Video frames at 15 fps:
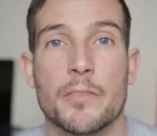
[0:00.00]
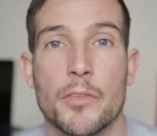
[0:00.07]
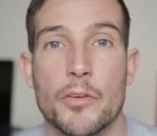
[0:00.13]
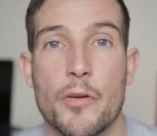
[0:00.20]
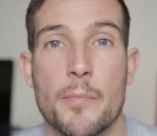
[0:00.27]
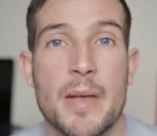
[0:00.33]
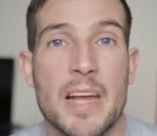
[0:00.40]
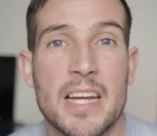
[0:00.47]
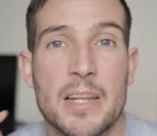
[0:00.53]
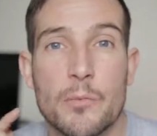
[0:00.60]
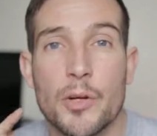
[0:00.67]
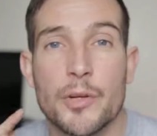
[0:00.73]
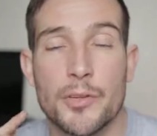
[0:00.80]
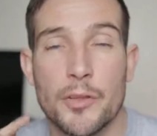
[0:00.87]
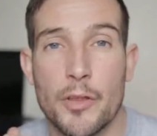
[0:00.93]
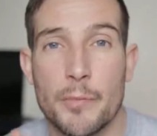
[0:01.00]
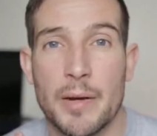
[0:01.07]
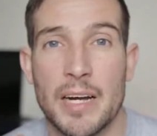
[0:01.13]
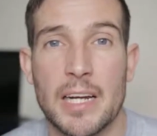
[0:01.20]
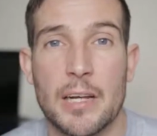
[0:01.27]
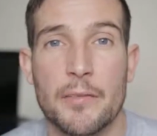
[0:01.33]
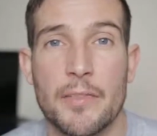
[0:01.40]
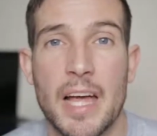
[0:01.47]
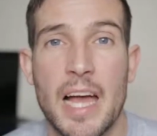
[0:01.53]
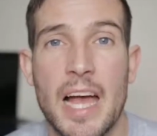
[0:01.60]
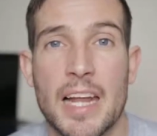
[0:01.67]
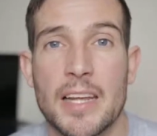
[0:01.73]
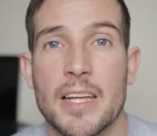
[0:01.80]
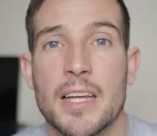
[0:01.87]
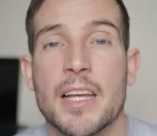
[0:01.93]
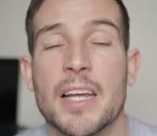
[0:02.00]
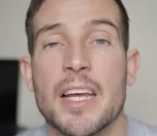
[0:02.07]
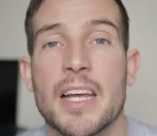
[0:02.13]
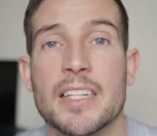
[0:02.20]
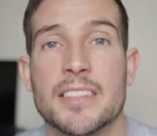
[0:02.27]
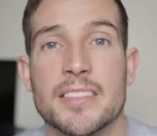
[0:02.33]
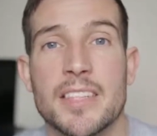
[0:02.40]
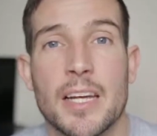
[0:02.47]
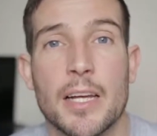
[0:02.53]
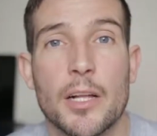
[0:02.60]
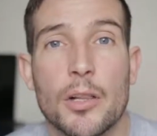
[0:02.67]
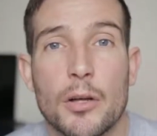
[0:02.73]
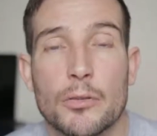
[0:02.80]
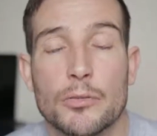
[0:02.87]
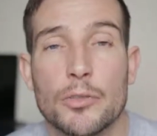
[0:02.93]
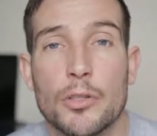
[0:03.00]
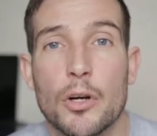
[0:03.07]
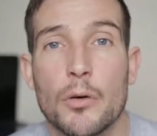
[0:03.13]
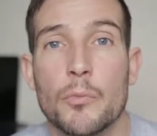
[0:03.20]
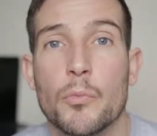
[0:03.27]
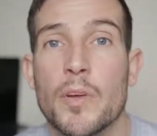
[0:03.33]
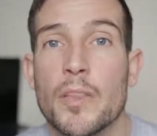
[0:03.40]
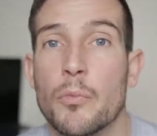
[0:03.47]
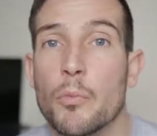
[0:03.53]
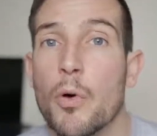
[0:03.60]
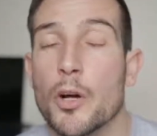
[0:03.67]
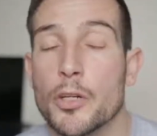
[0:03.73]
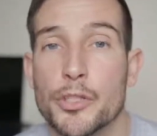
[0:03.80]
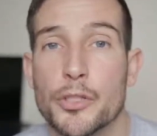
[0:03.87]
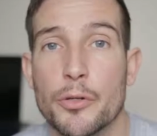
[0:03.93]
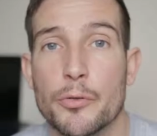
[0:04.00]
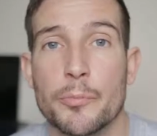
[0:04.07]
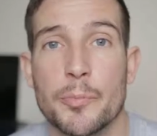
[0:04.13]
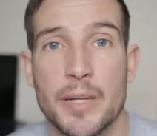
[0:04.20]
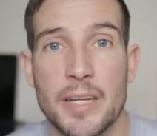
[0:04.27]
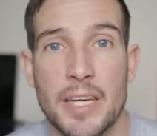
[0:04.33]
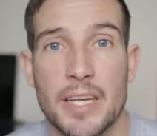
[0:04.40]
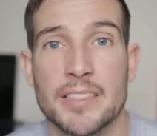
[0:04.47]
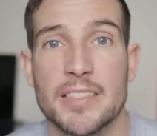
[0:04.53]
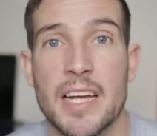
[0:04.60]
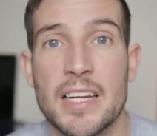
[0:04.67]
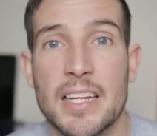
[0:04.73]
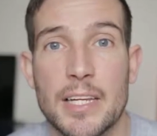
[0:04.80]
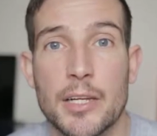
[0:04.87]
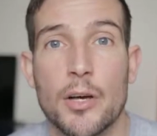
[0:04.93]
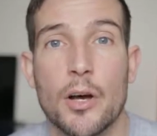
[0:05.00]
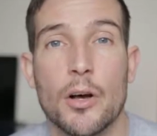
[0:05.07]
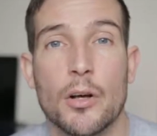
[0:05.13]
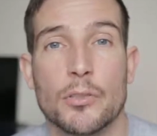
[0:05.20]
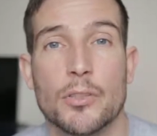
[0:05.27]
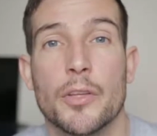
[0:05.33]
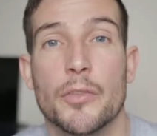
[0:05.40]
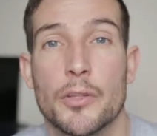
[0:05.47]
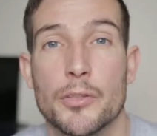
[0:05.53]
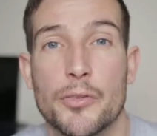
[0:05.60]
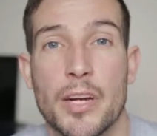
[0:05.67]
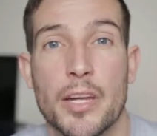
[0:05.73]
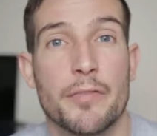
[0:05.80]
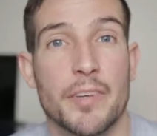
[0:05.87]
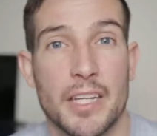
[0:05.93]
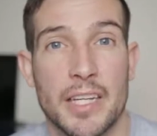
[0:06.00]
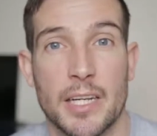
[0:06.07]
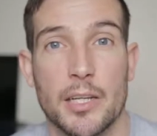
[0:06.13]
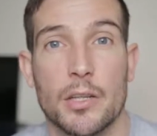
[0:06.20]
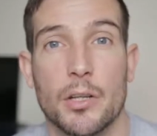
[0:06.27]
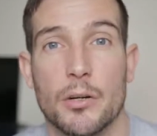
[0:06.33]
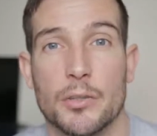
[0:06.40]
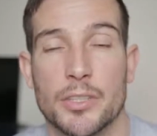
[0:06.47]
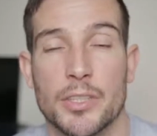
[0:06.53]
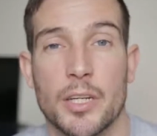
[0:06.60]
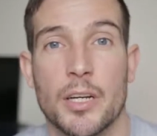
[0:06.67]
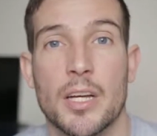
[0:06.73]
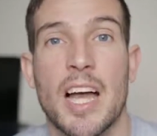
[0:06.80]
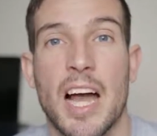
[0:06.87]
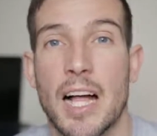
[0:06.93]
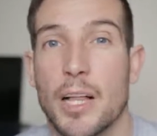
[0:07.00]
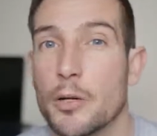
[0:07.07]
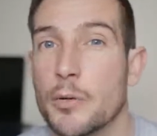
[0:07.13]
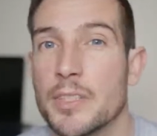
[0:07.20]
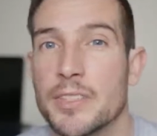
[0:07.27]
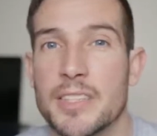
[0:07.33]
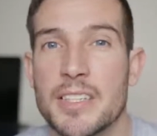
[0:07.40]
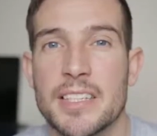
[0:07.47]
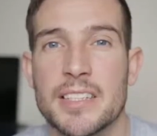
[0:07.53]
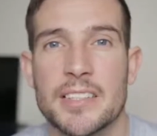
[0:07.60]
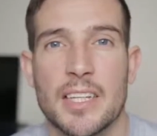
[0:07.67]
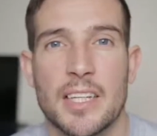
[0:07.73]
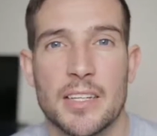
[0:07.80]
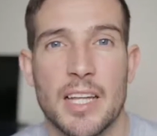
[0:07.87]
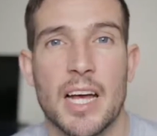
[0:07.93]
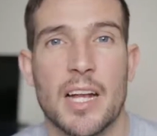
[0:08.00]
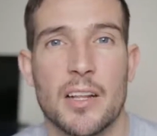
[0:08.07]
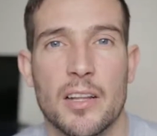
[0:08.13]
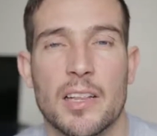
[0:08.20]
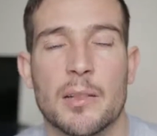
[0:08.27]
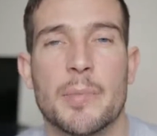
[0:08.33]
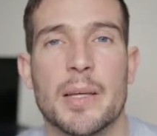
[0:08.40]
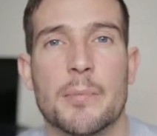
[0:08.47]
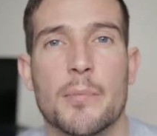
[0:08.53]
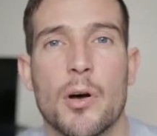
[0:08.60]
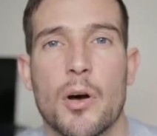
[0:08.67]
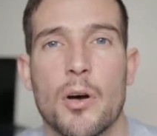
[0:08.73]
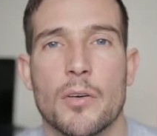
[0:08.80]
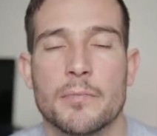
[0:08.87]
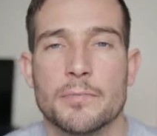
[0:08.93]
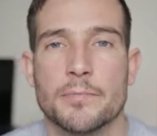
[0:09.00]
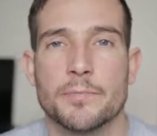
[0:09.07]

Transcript: The remaining wound at the back of the head is then closed up with what should be a technique called the trichophilic closure. I'll go into detail in that in a little bit more.